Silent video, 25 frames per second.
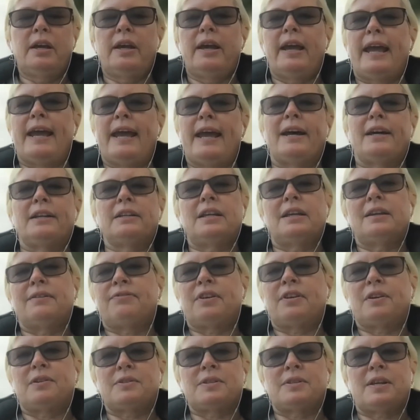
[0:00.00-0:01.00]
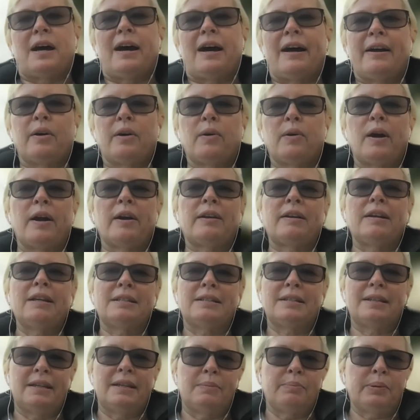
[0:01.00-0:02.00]
And if there's a hierarchy,
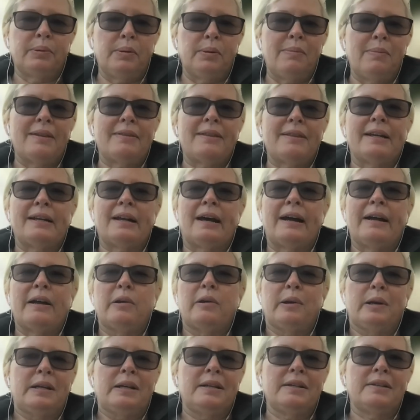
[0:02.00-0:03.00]
to implement that hierarchy.